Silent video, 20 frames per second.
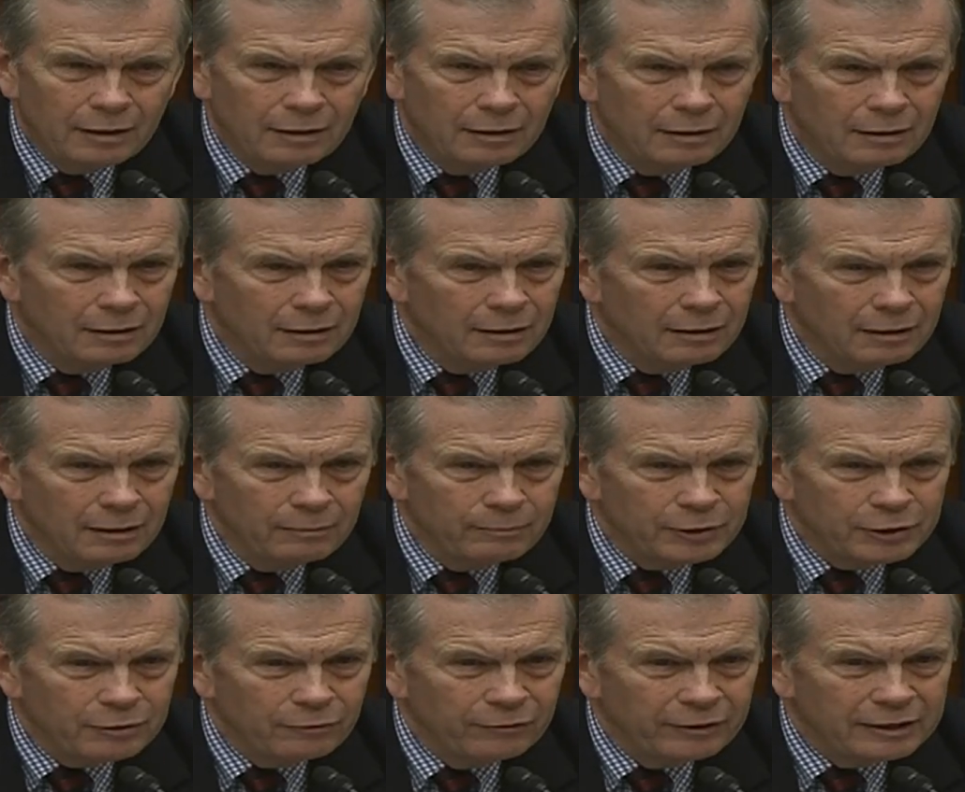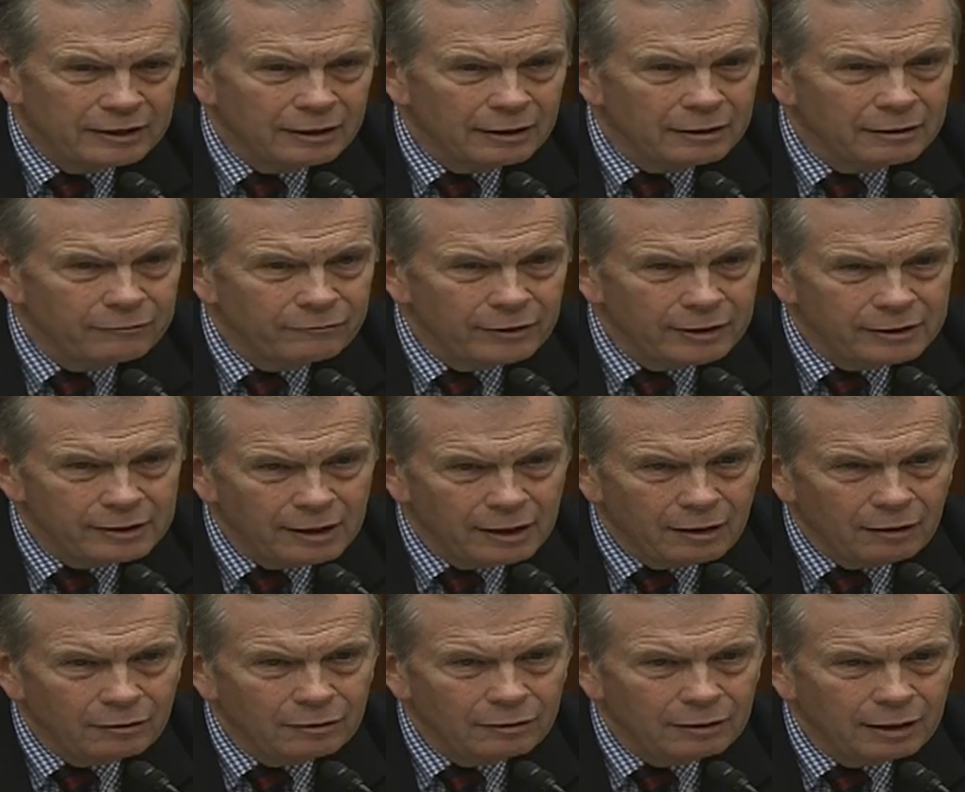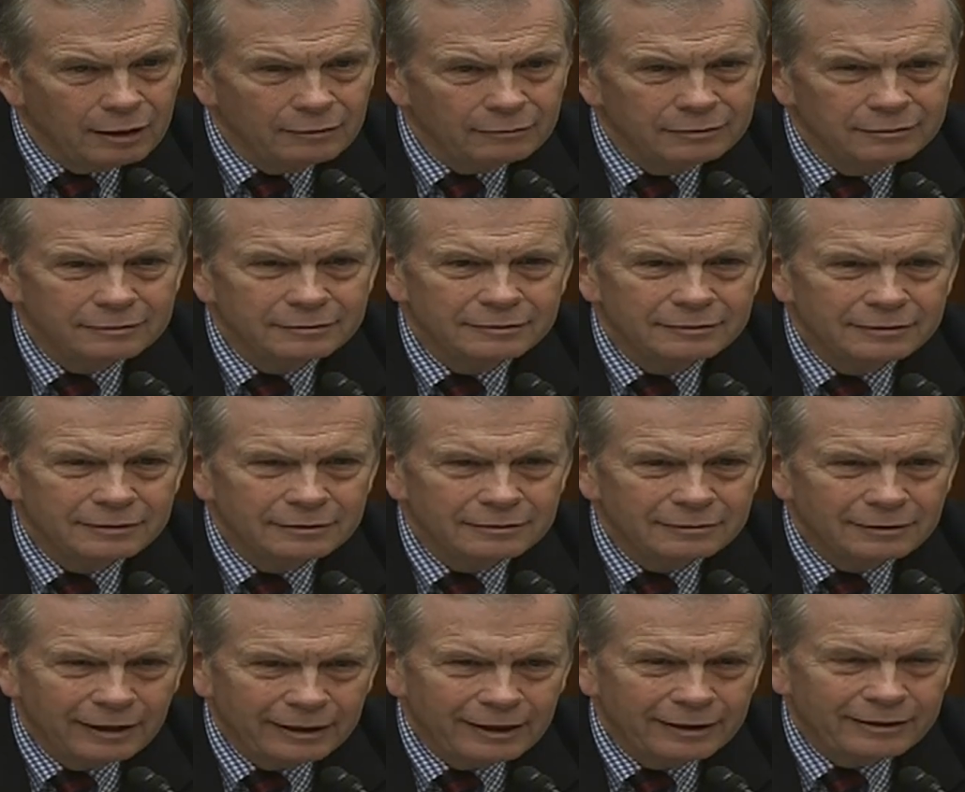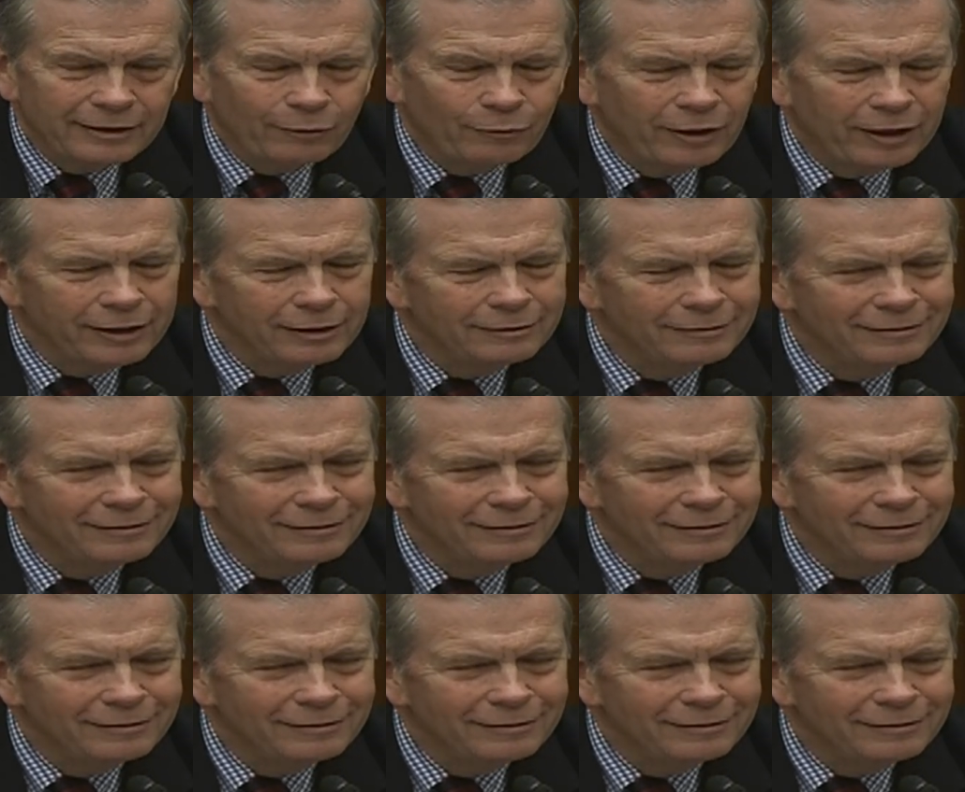Mr. Vitiello, uh, did I get that right?